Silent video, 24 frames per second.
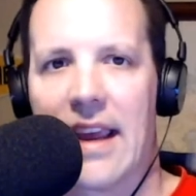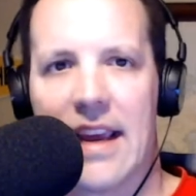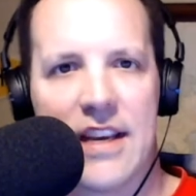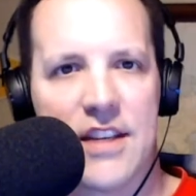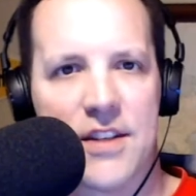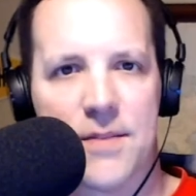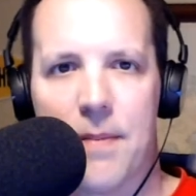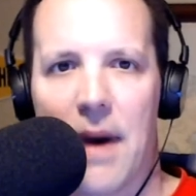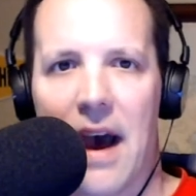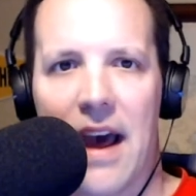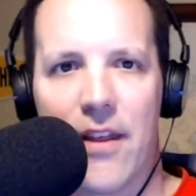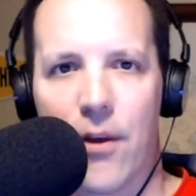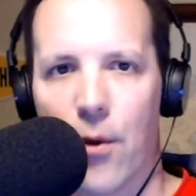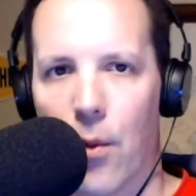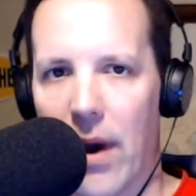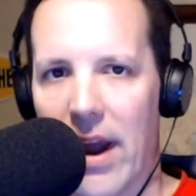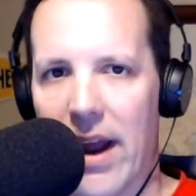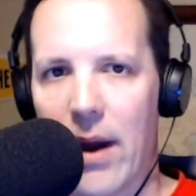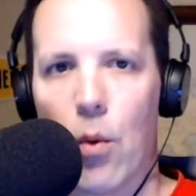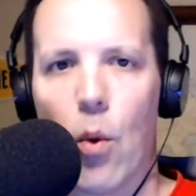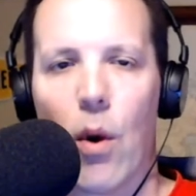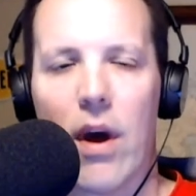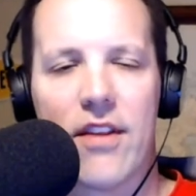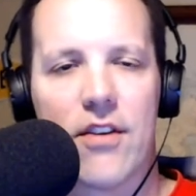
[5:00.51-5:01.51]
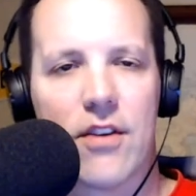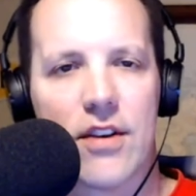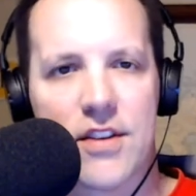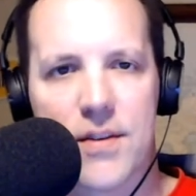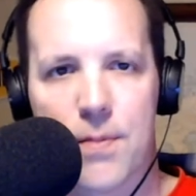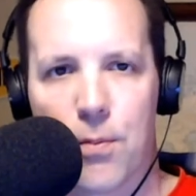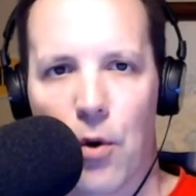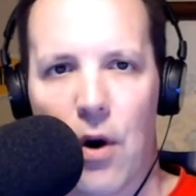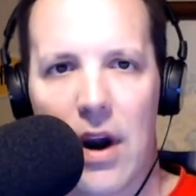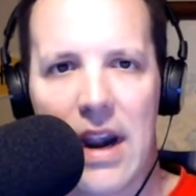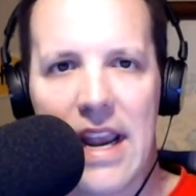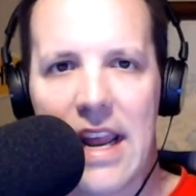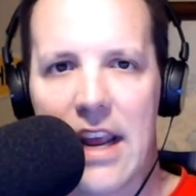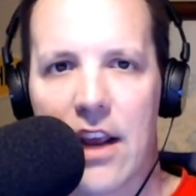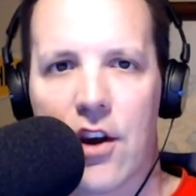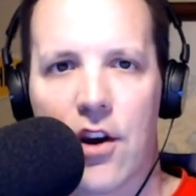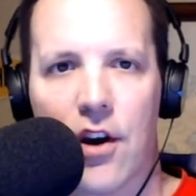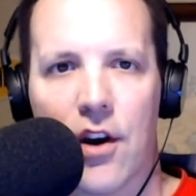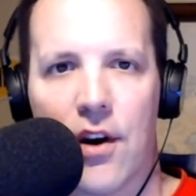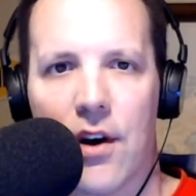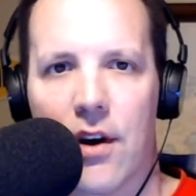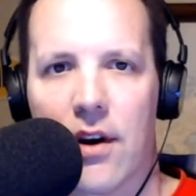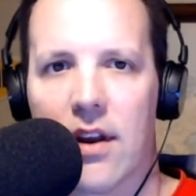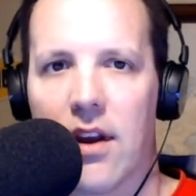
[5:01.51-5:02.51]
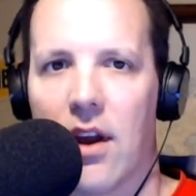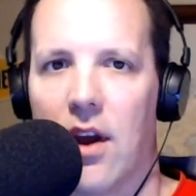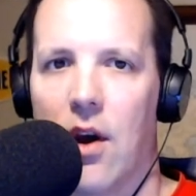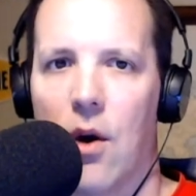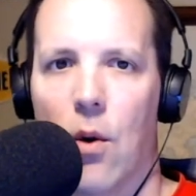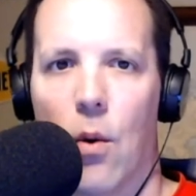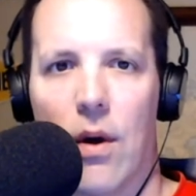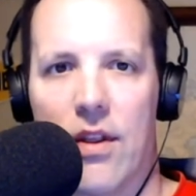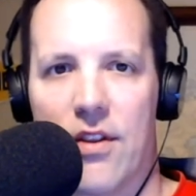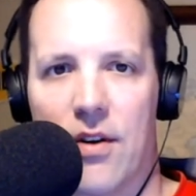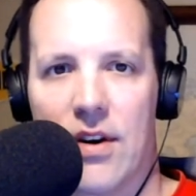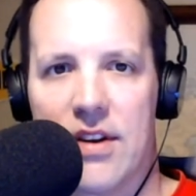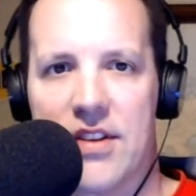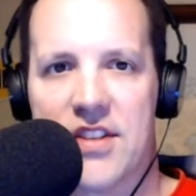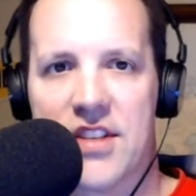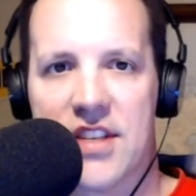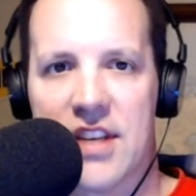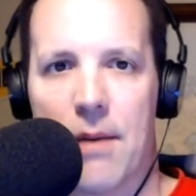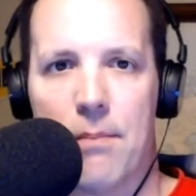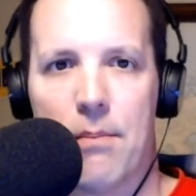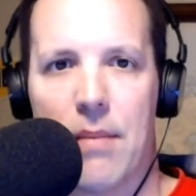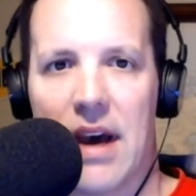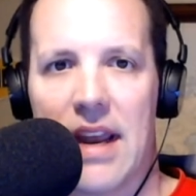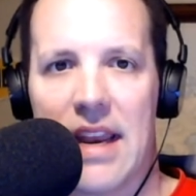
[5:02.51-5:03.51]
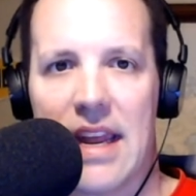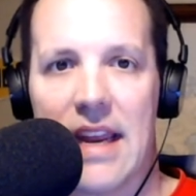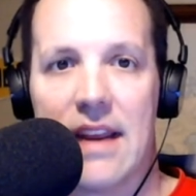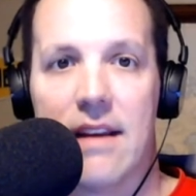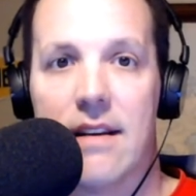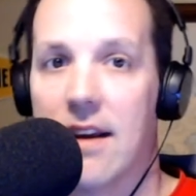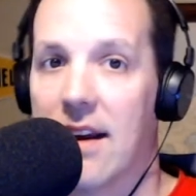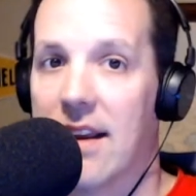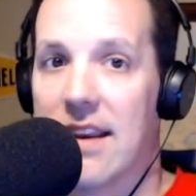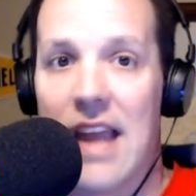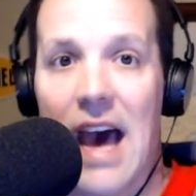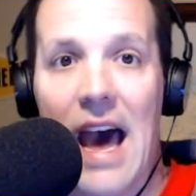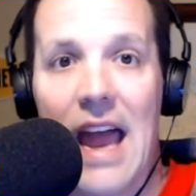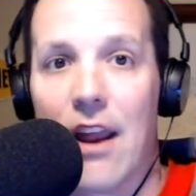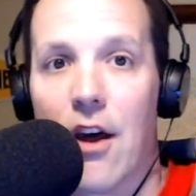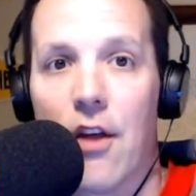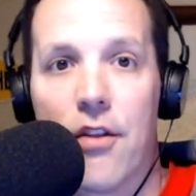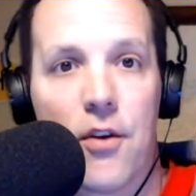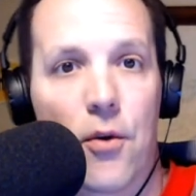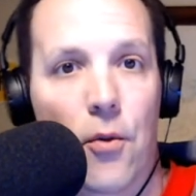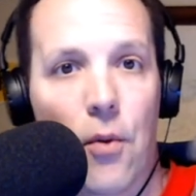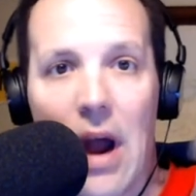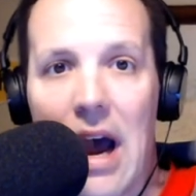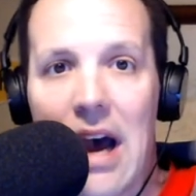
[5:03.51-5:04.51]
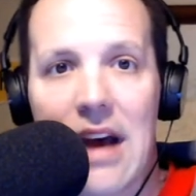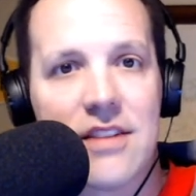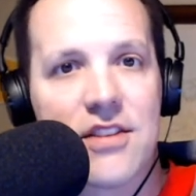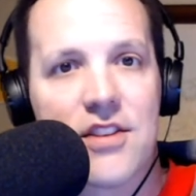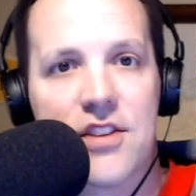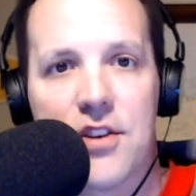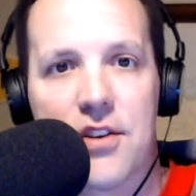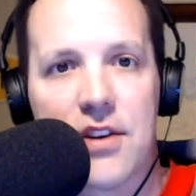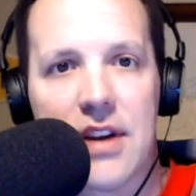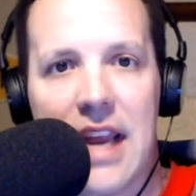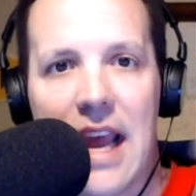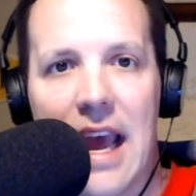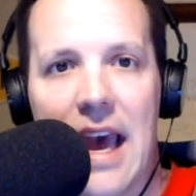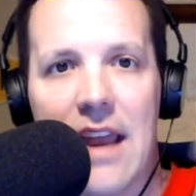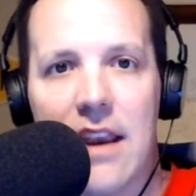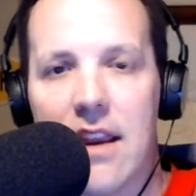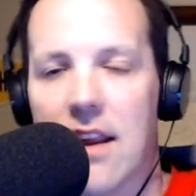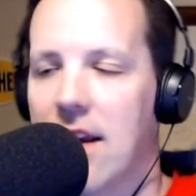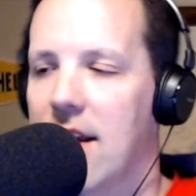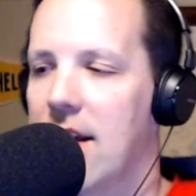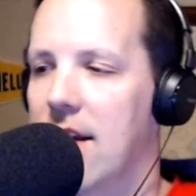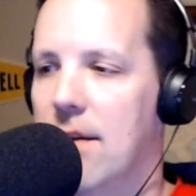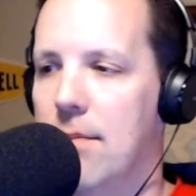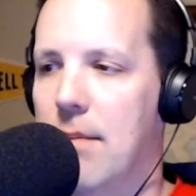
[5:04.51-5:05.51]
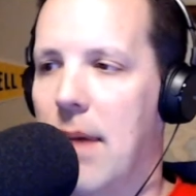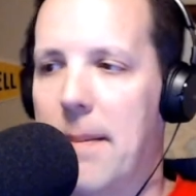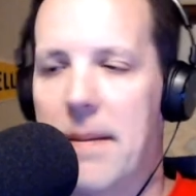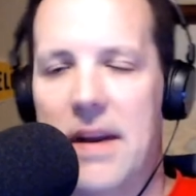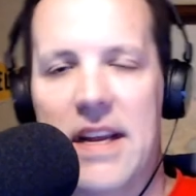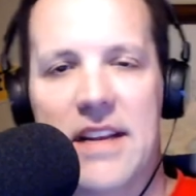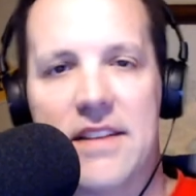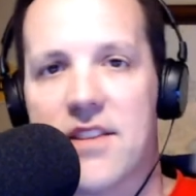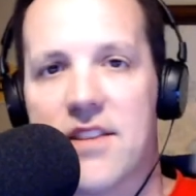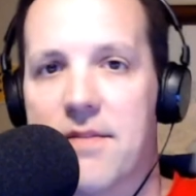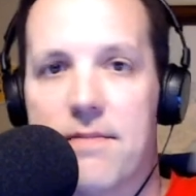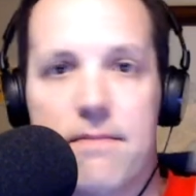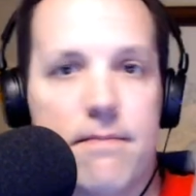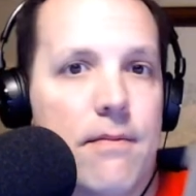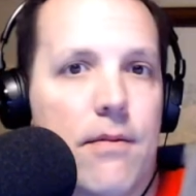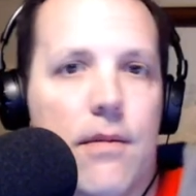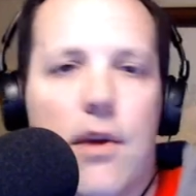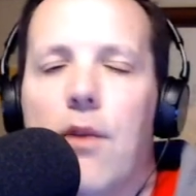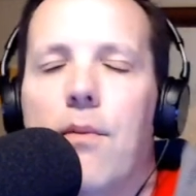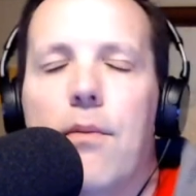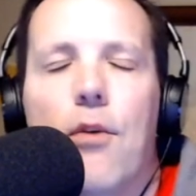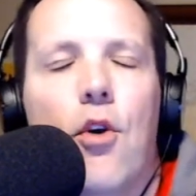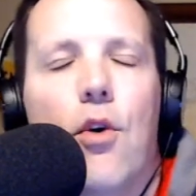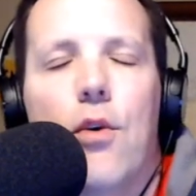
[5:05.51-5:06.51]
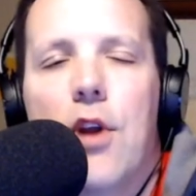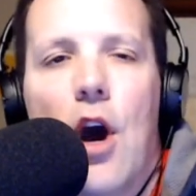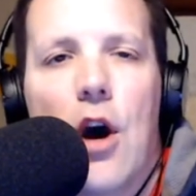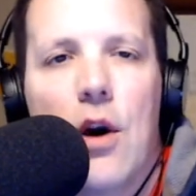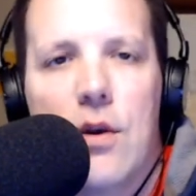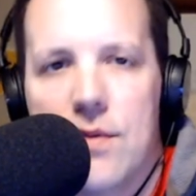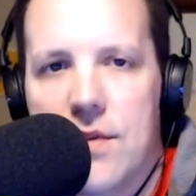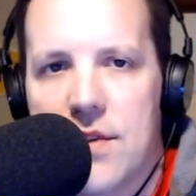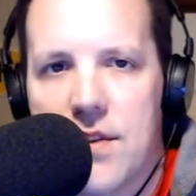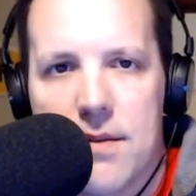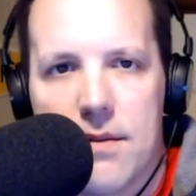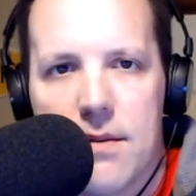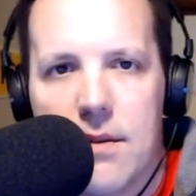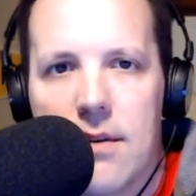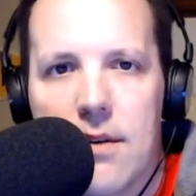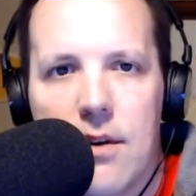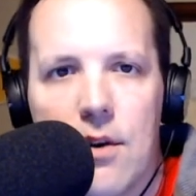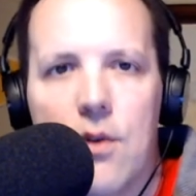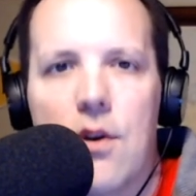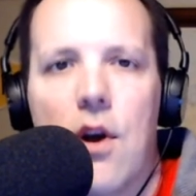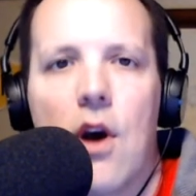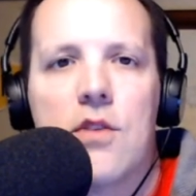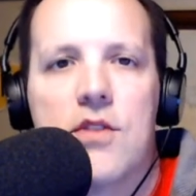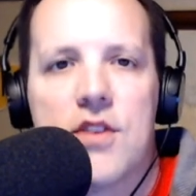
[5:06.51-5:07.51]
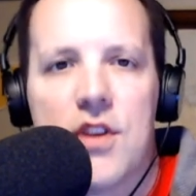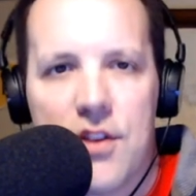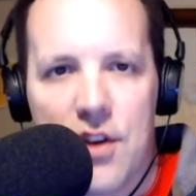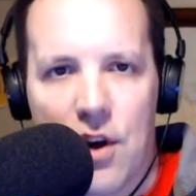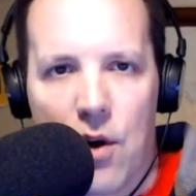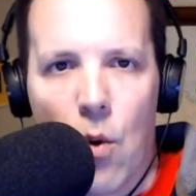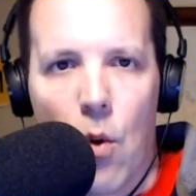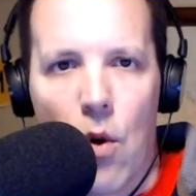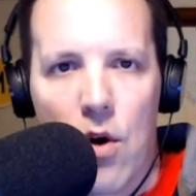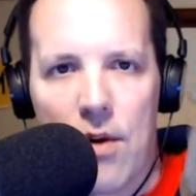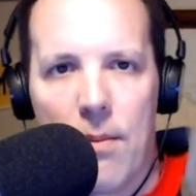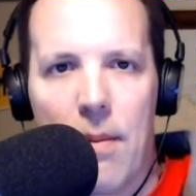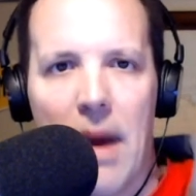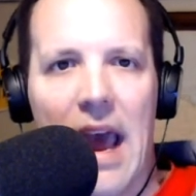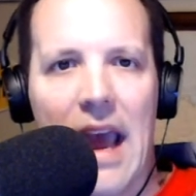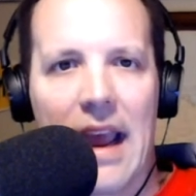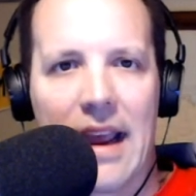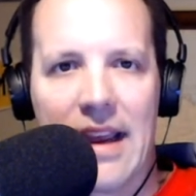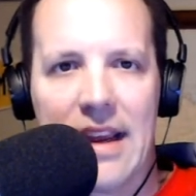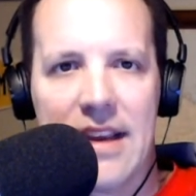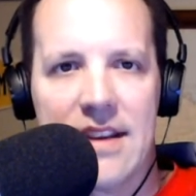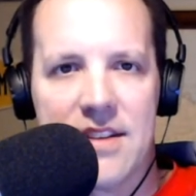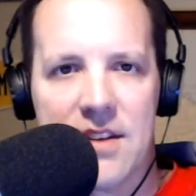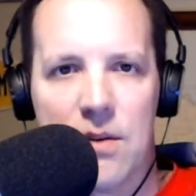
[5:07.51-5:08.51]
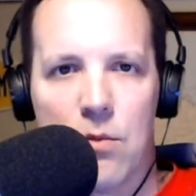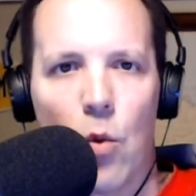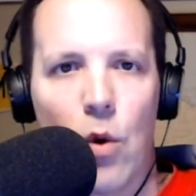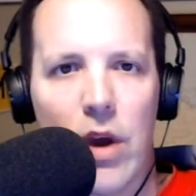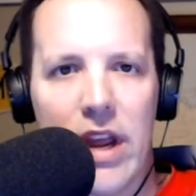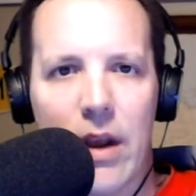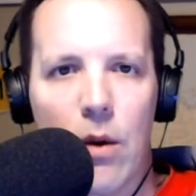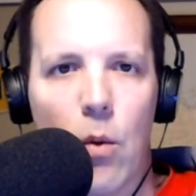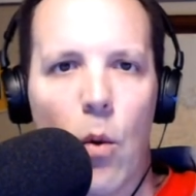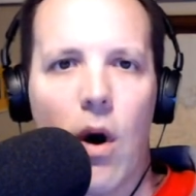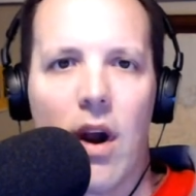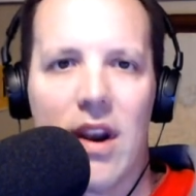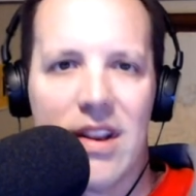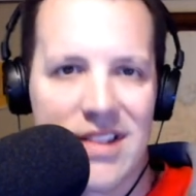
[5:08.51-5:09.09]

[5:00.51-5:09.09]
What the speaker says: is, by the way, whether it's Brady Cook, whether it's somebody not on the roster yet, maybe it's who knows who the quarterback is in week one.